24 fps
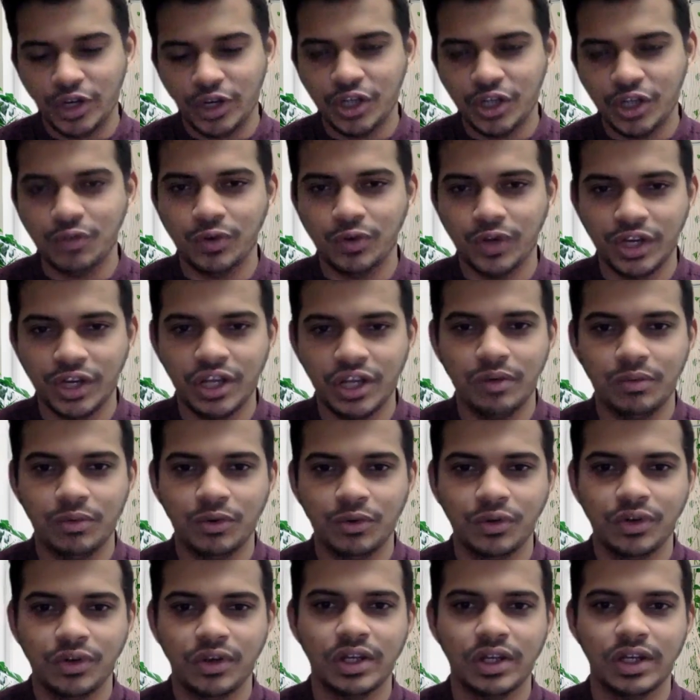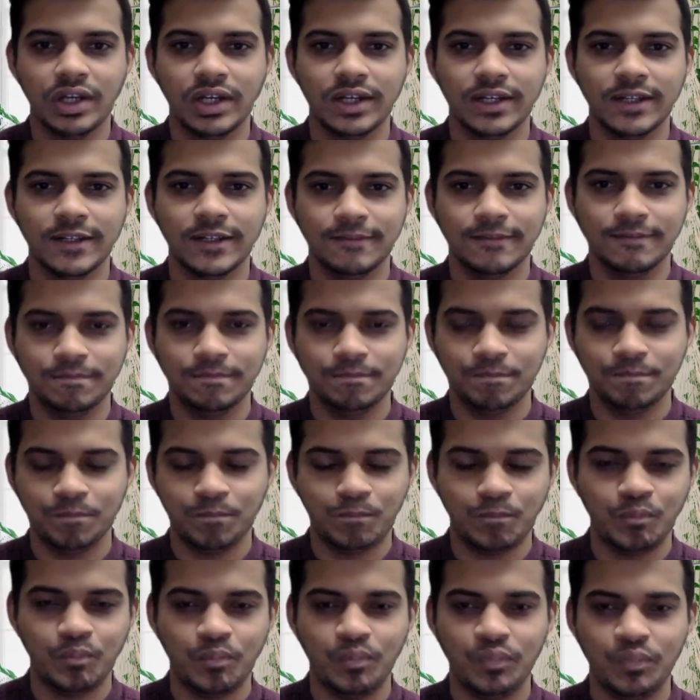need to worry about
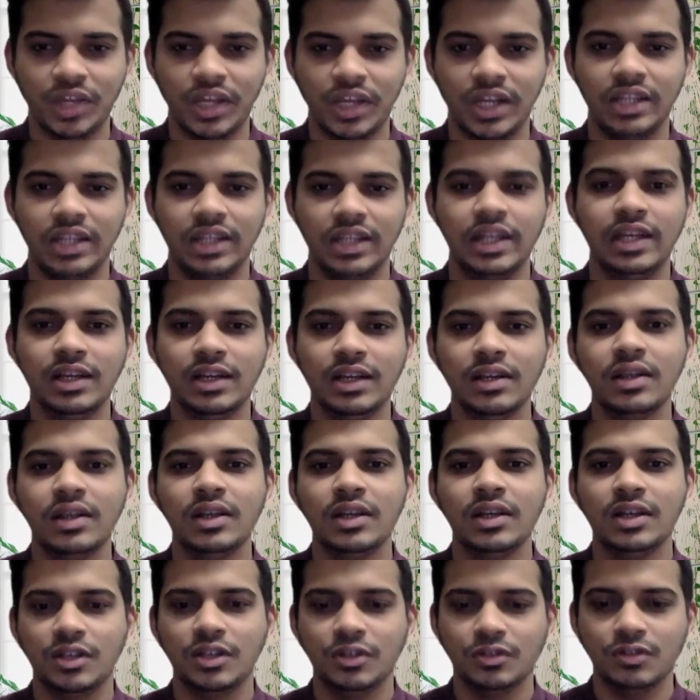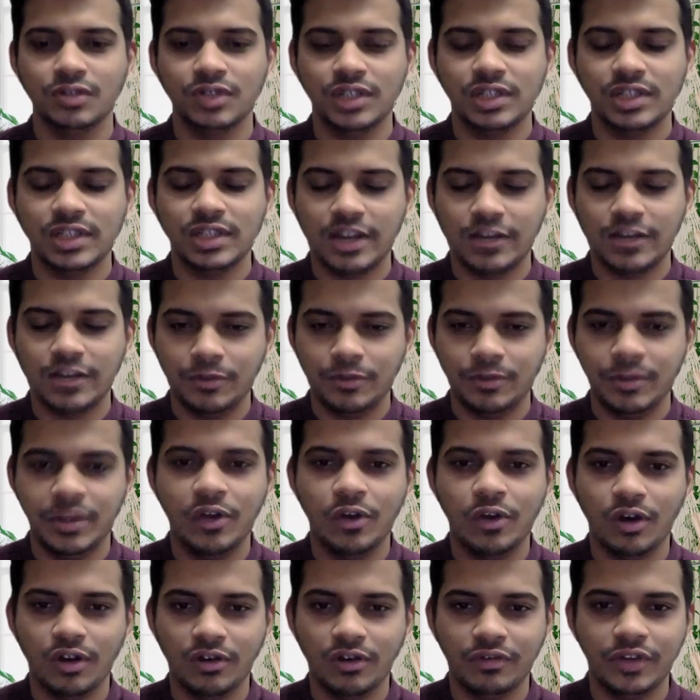anything. You'll just have to be
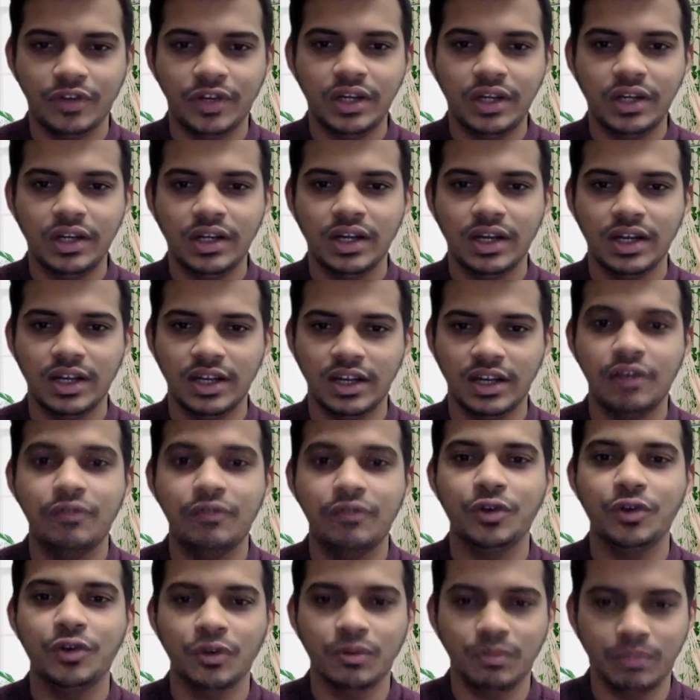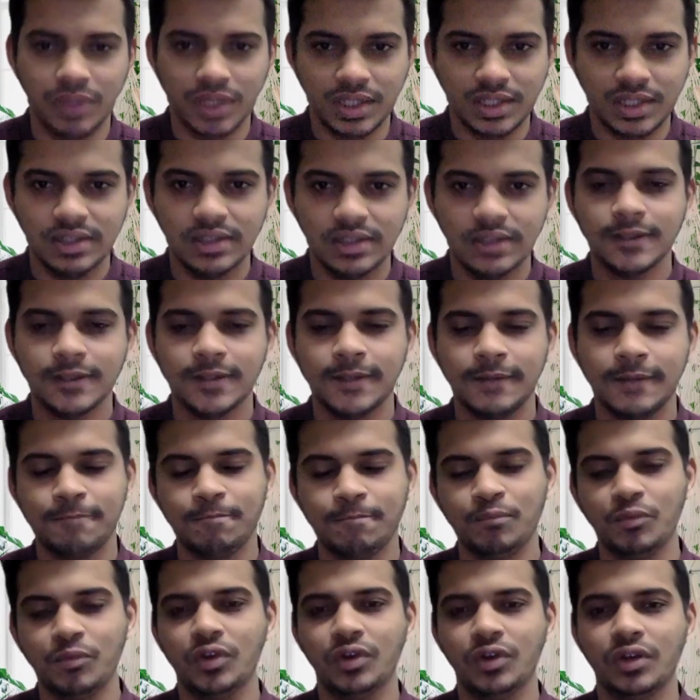confident and give your best.
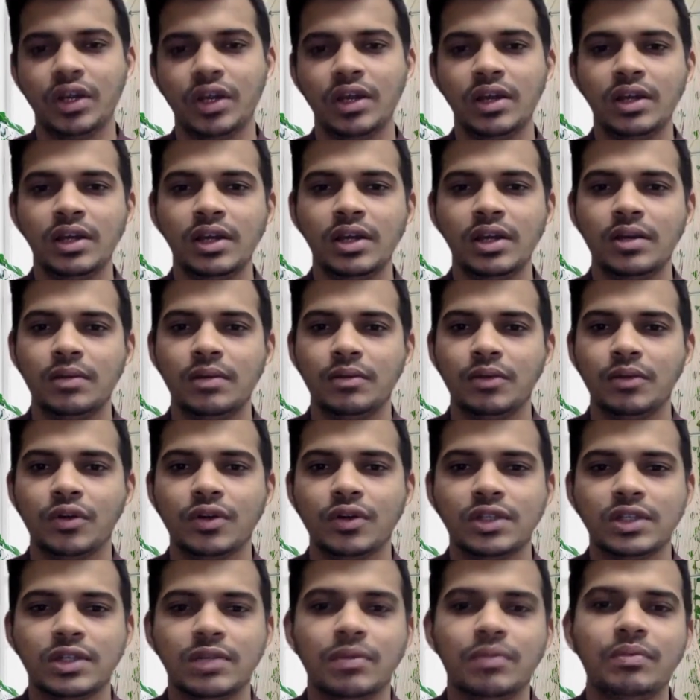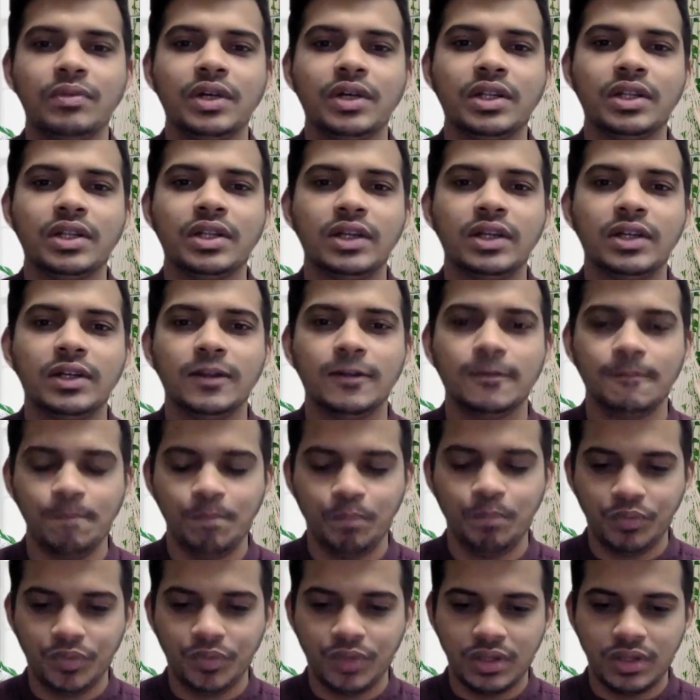Okay. Because remember that
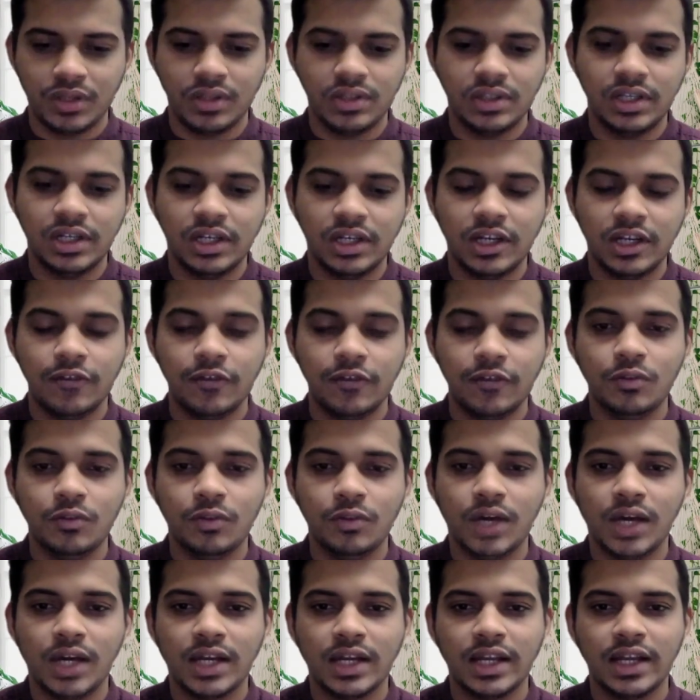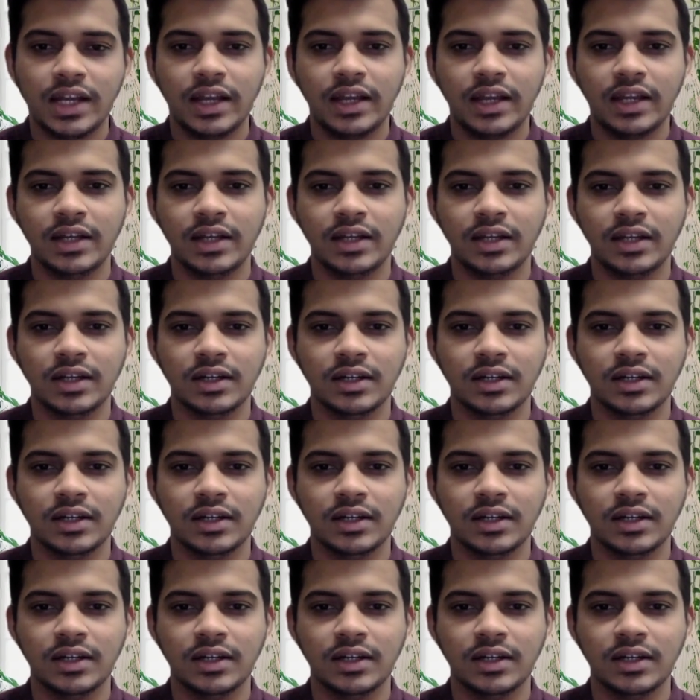this interview mark can